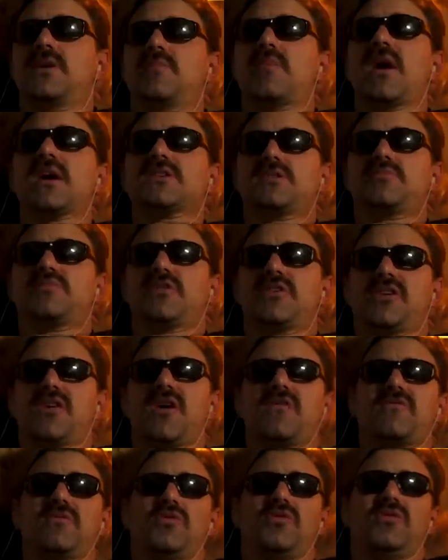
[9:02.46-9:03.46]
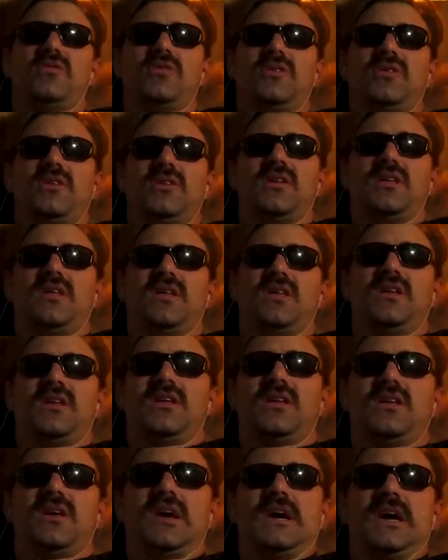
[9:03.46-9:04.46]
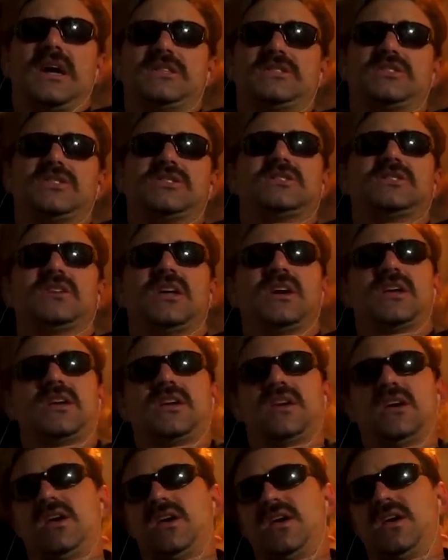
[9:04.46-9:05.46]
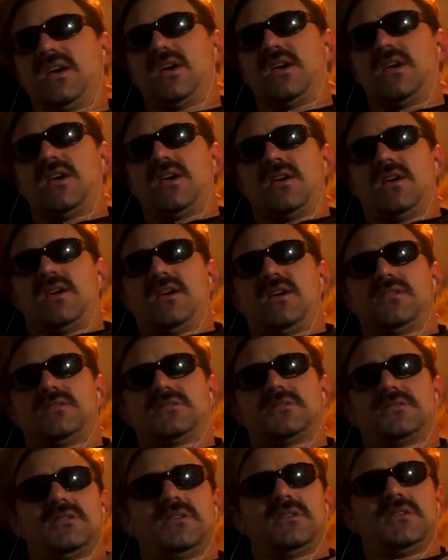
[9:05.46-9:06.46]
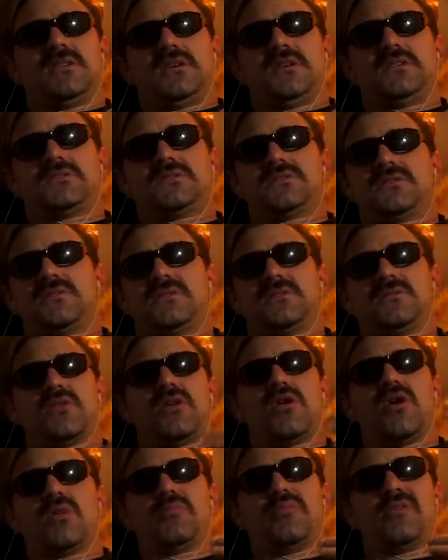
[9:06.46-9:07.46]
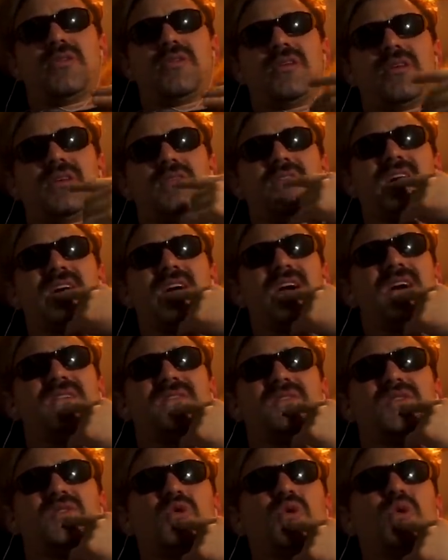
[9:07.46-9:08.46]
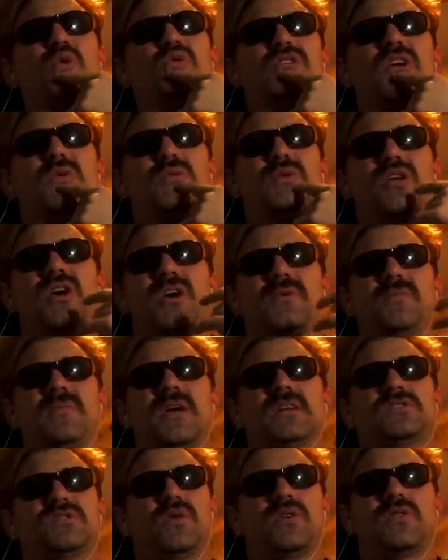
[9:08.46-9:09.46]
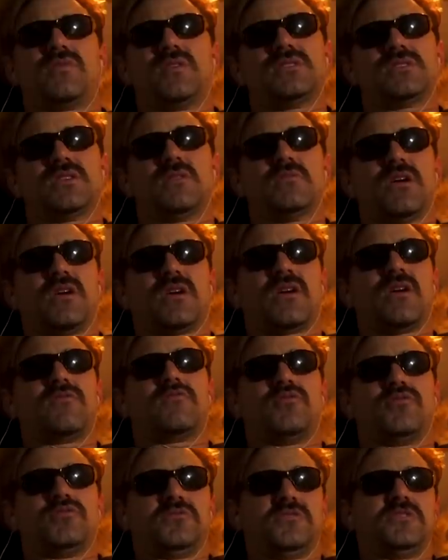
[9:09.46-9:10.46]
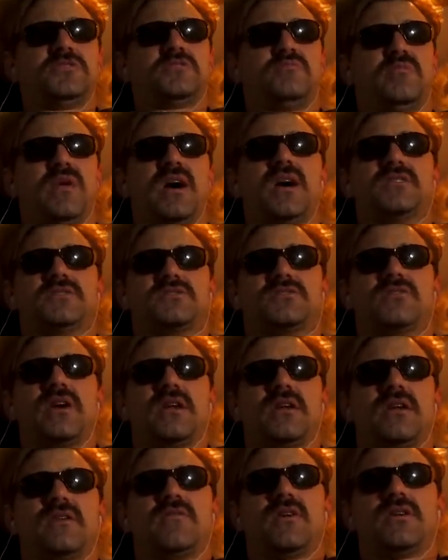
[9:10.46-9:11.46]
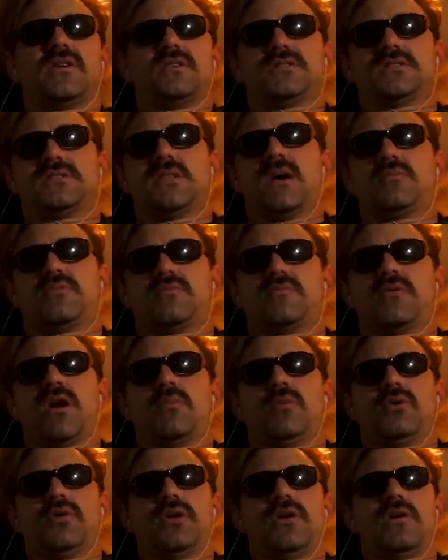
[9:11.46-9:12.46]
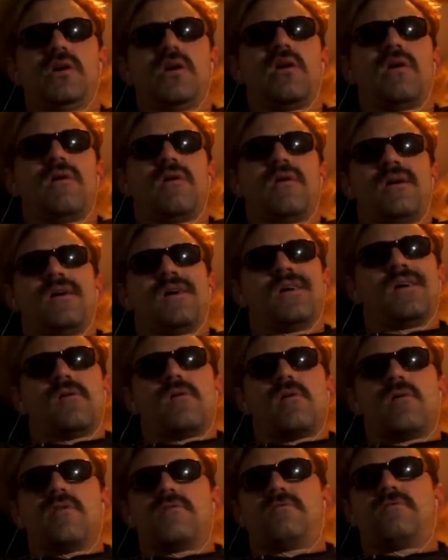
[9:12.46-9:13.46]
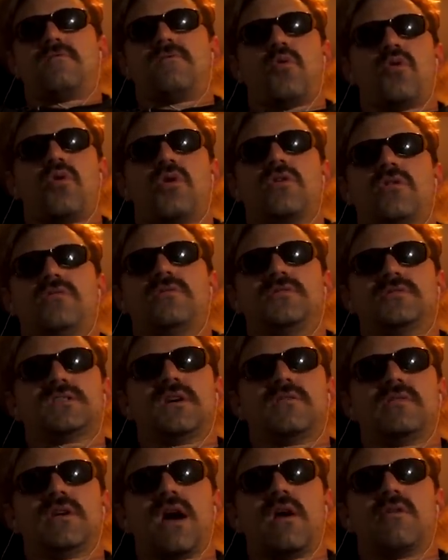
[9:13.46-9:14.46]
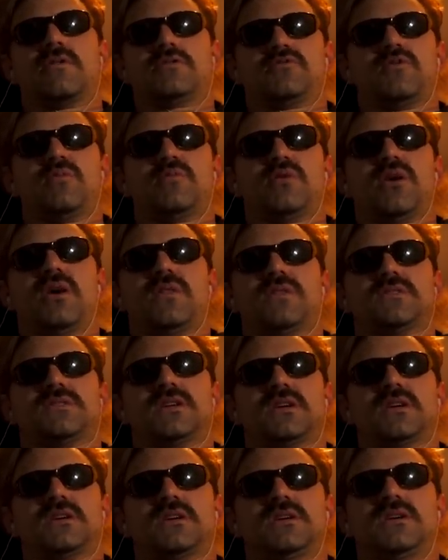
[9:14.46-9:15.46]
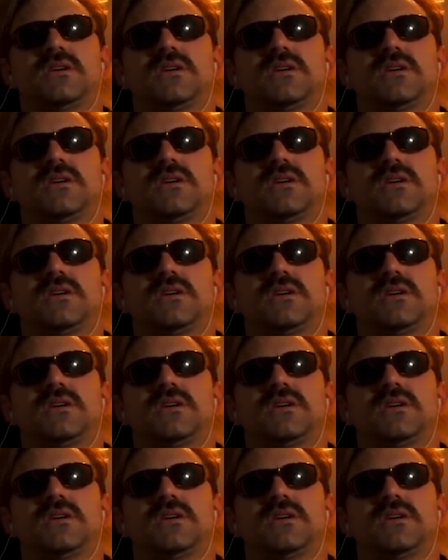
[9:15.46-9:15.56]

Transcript: I'm actually pretty comfortable. I just like... It's the heartburn, and I think I have a cold coming on. That's the only reason I'm not comfortable. This bed is great. I've already slept probably 4 of the 7 hours we've been on this thing.